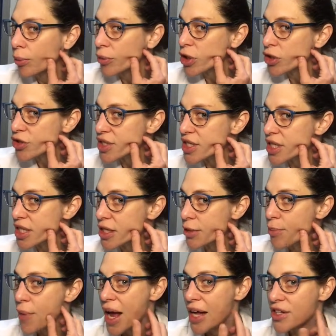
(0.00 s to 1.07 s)
you'll see the
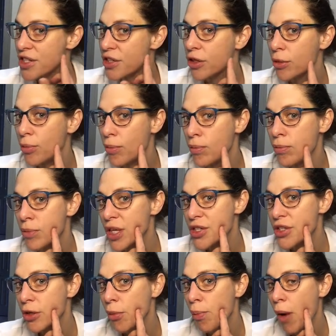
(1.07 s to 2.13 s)
masseter
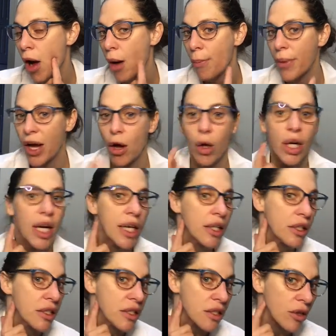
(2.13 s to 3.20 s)
muscle pop out.
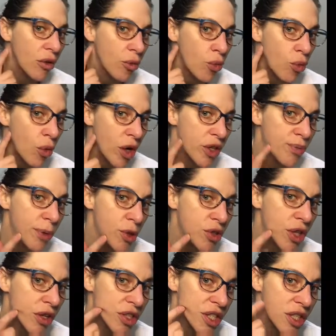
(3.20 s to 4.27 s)
And what
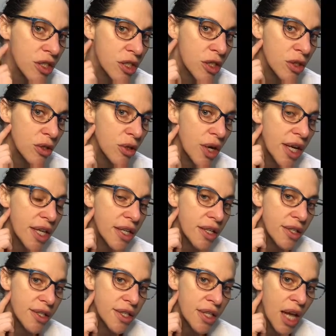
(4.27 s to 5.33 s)
Botox can do
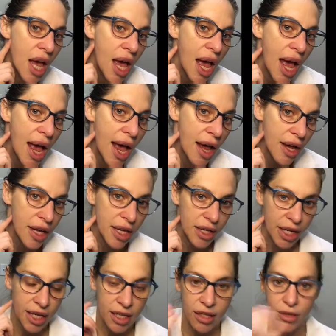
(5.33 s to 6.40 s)
is it
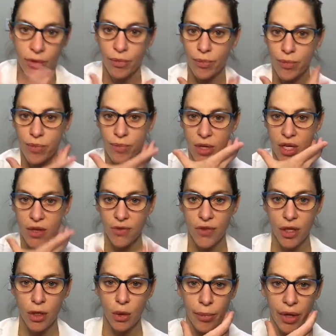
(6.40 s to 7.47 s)
can give
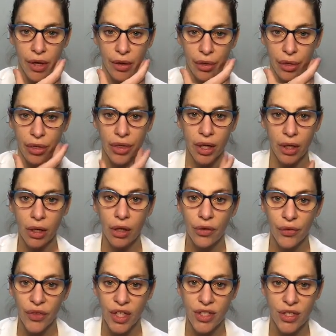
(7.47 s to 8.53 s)
you a thinner
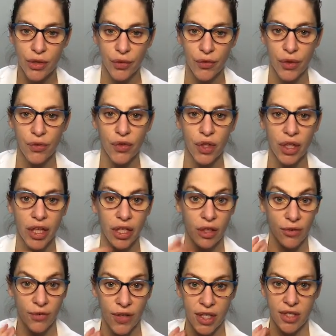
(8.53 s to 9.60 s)
face. So if you feel like your
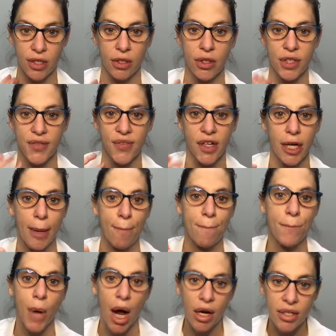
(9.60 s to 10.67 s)
face looks very
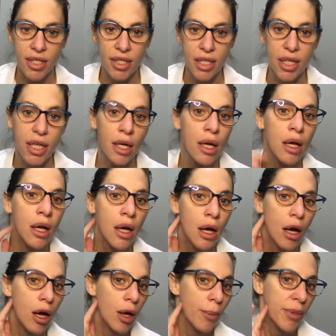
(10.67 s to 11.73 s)
boxy,
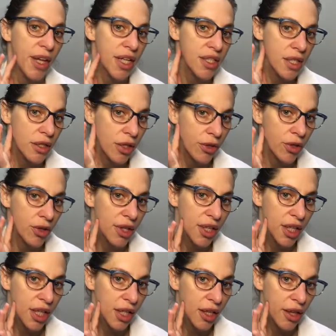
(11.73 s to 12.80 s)
that's another
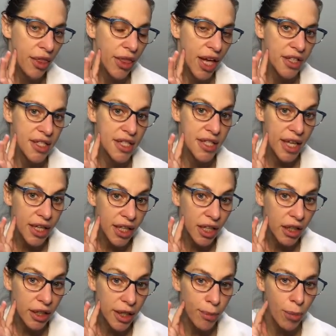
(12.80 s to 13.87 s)
thing that
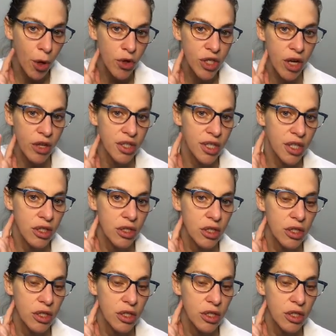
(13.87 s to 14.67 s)
aesthetically Botox can